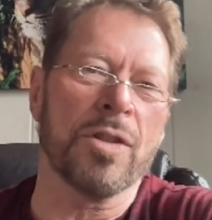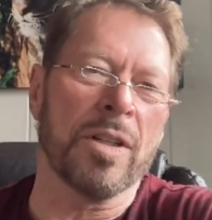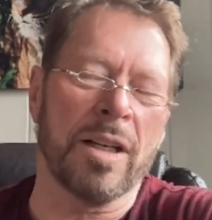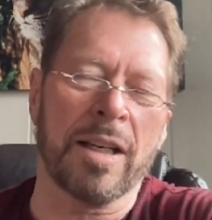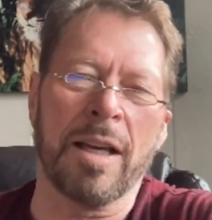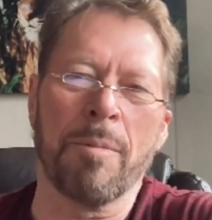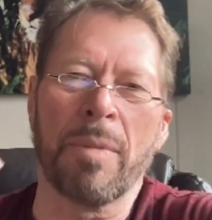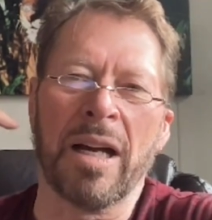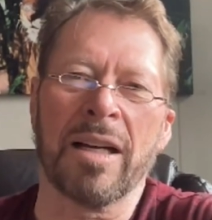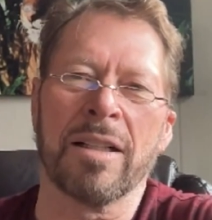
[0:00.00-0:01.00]
And then I came
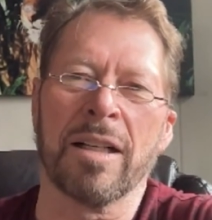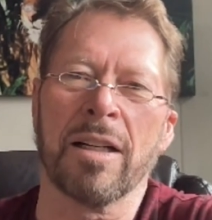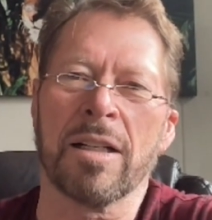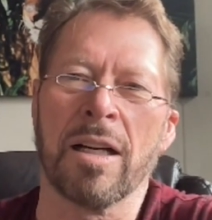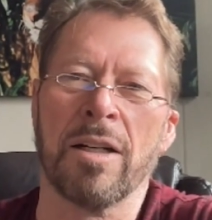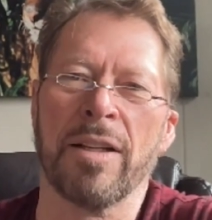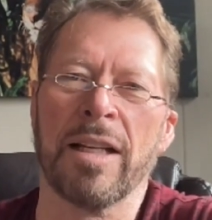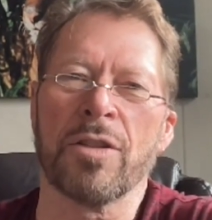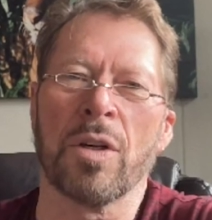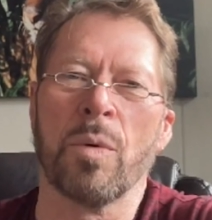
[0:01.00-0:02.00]
back, and I got tired of
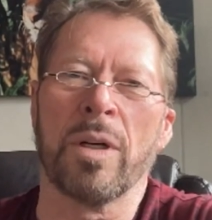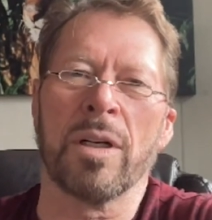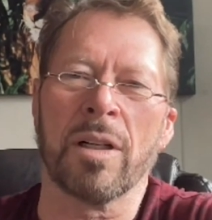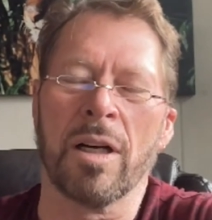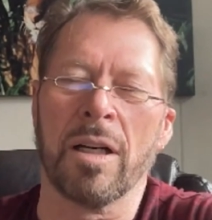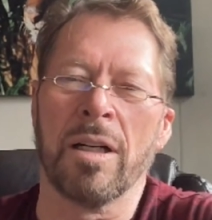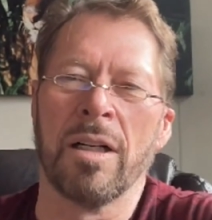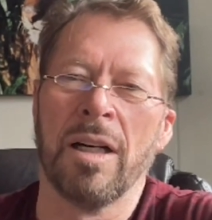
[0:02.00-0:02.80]
that, so I went and got a